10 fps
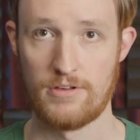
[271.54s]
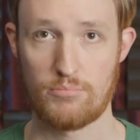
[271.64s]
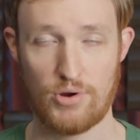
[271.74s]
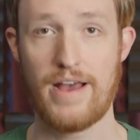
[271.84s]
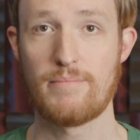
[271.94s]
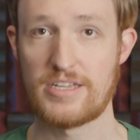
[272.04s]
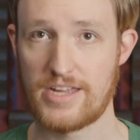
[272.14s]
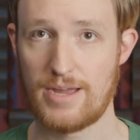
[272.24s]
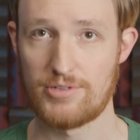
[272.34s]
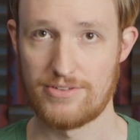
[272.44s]
Prime
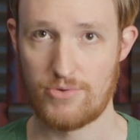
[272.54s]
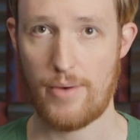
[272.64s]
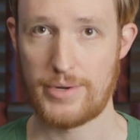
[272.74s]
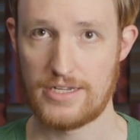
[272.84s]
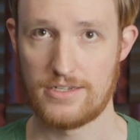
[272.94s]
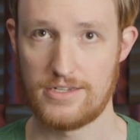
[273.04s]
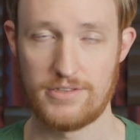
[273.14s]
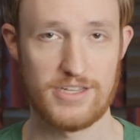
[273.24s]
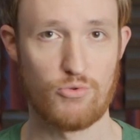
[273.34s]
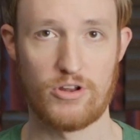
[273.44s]
example of why we need to do
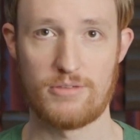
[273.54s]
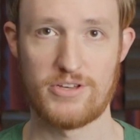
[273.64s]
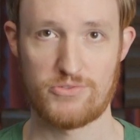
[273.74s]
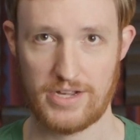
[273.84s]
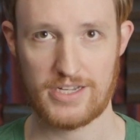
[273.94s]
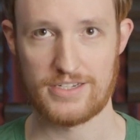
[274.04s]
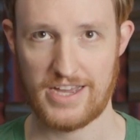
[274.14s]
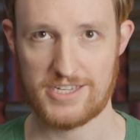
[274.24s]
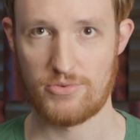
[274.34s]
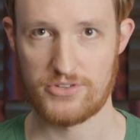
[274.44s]
this, one of the most
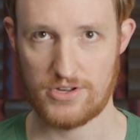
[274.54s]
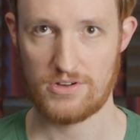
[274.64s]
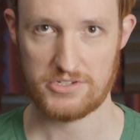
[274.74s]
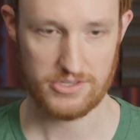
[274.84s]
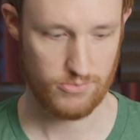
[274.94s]
recognizable songs in the